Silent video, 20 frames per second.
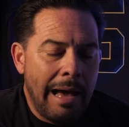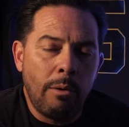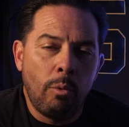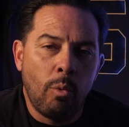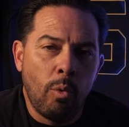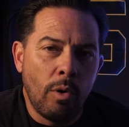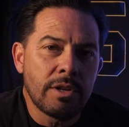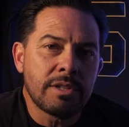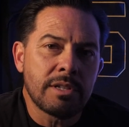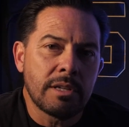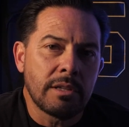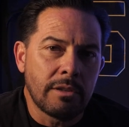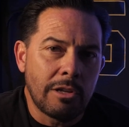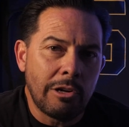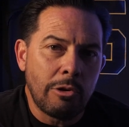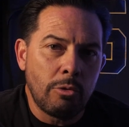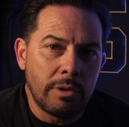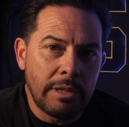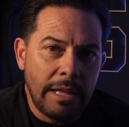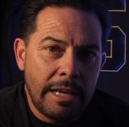wasn't
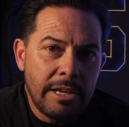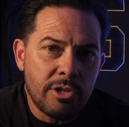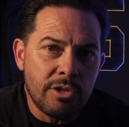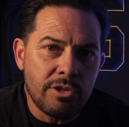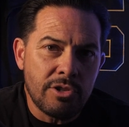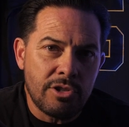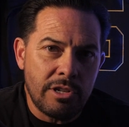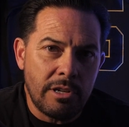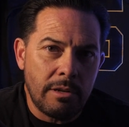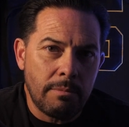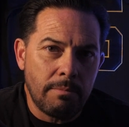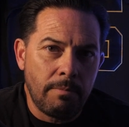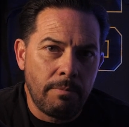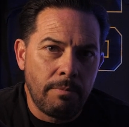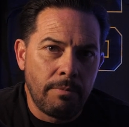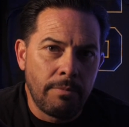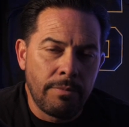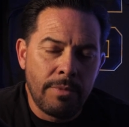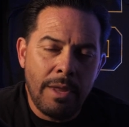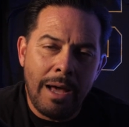their relationship.
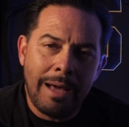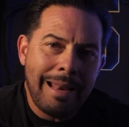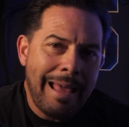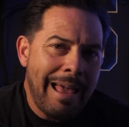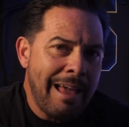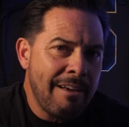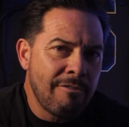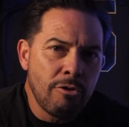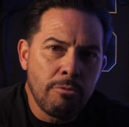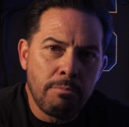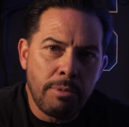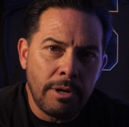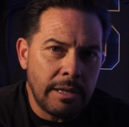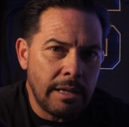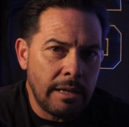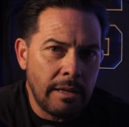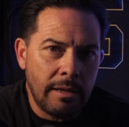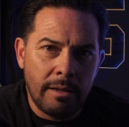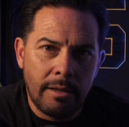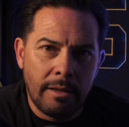Not
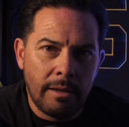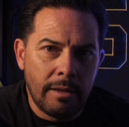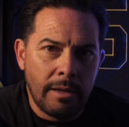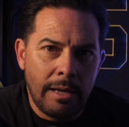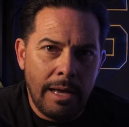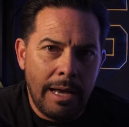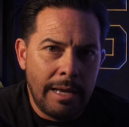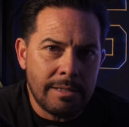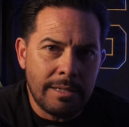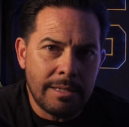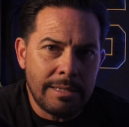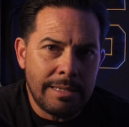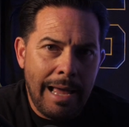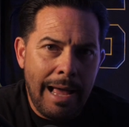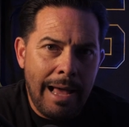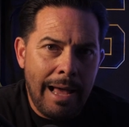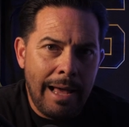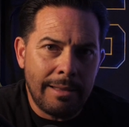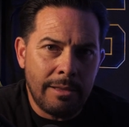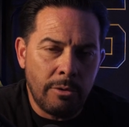everybody has a
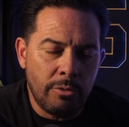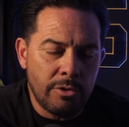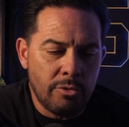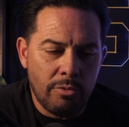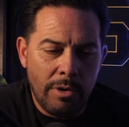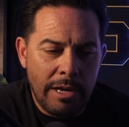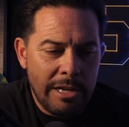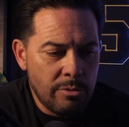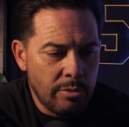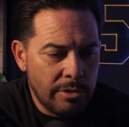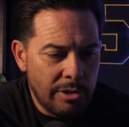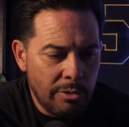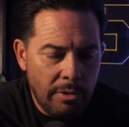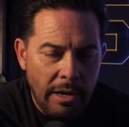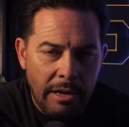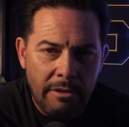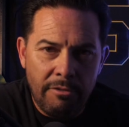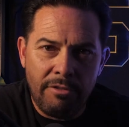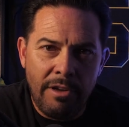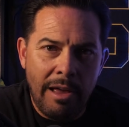dad that was raised with a
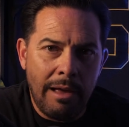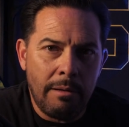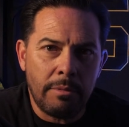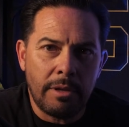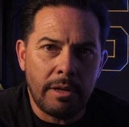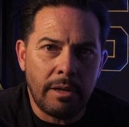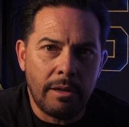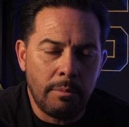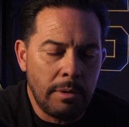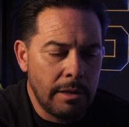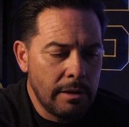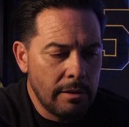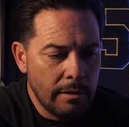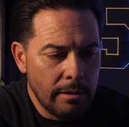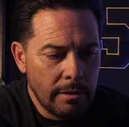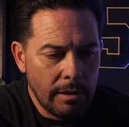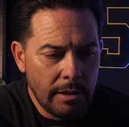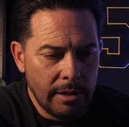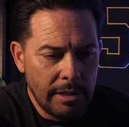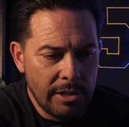great family. I mean,
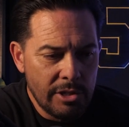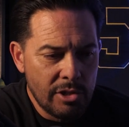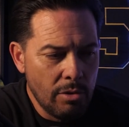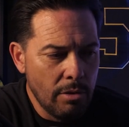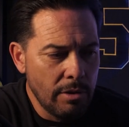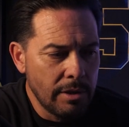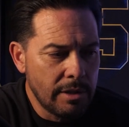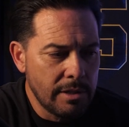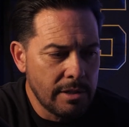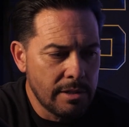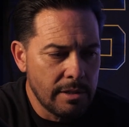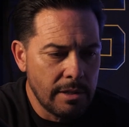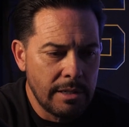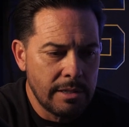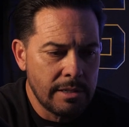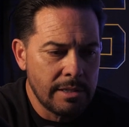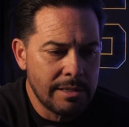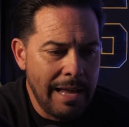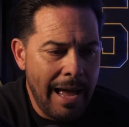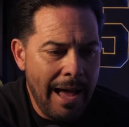look at the story with
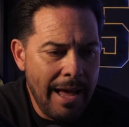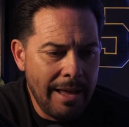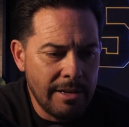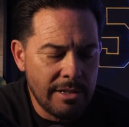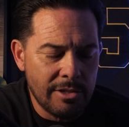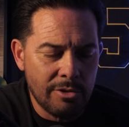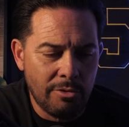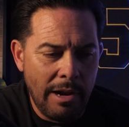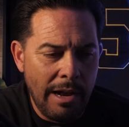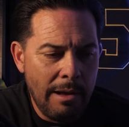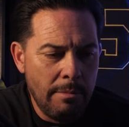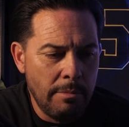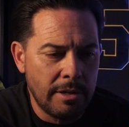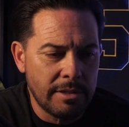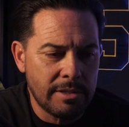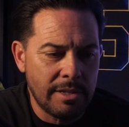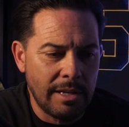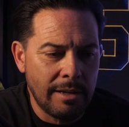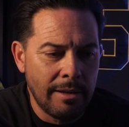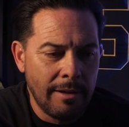his dad and his grandma.
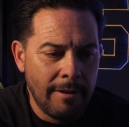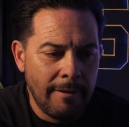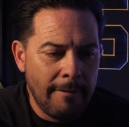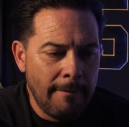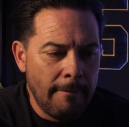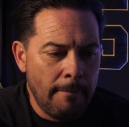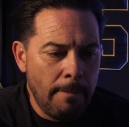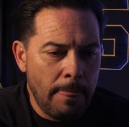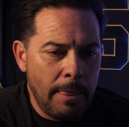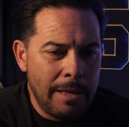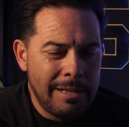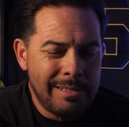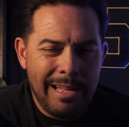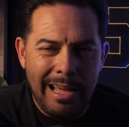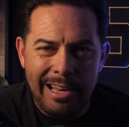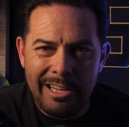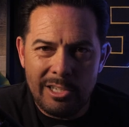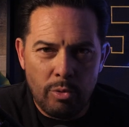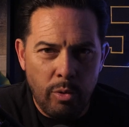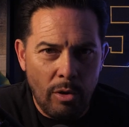It's like his
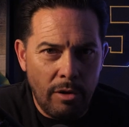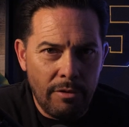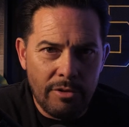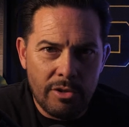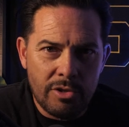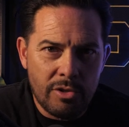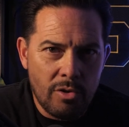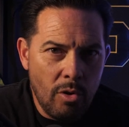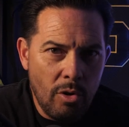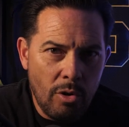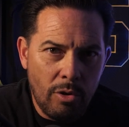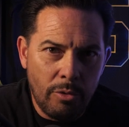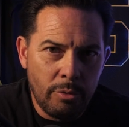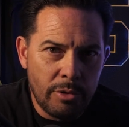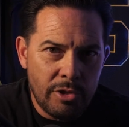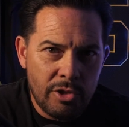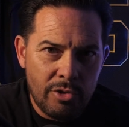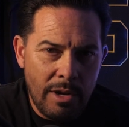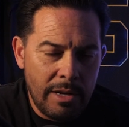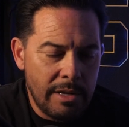dad at 12 years old
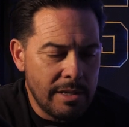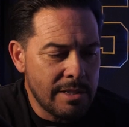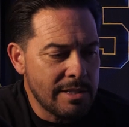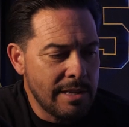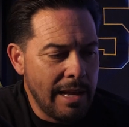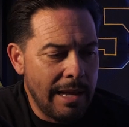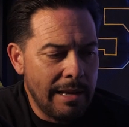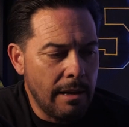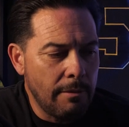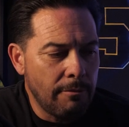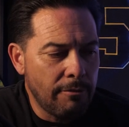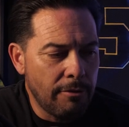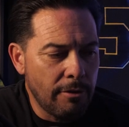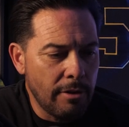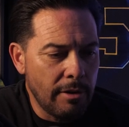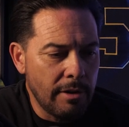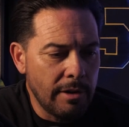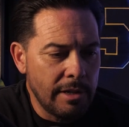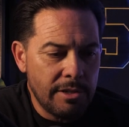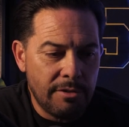was trying to stand up
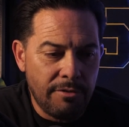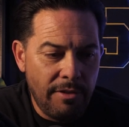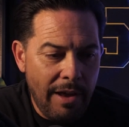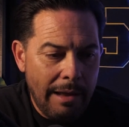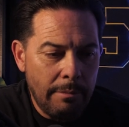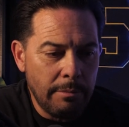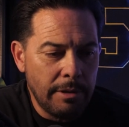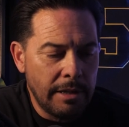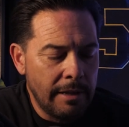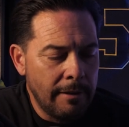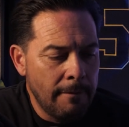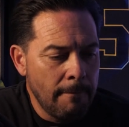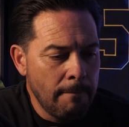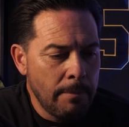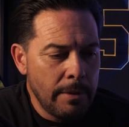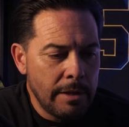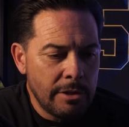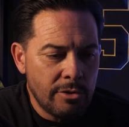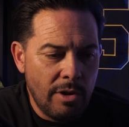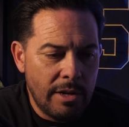for his family,
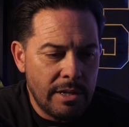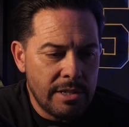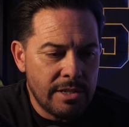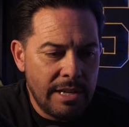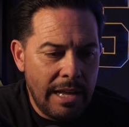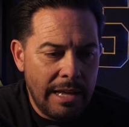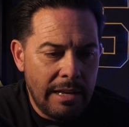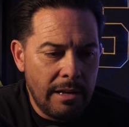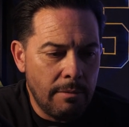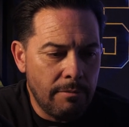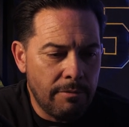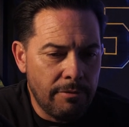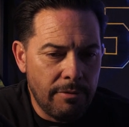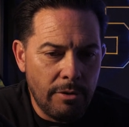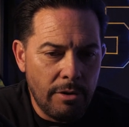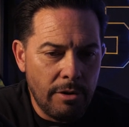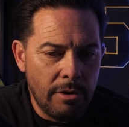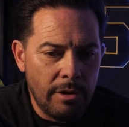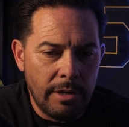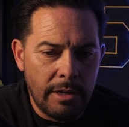trying to stand up
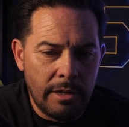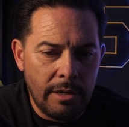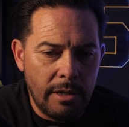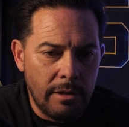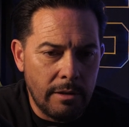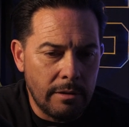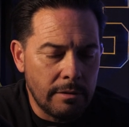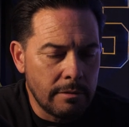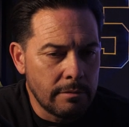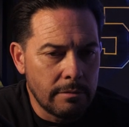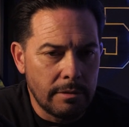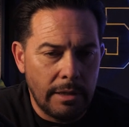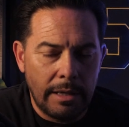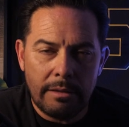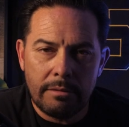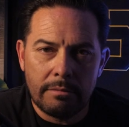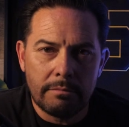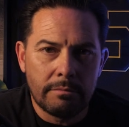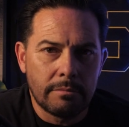for, you know, like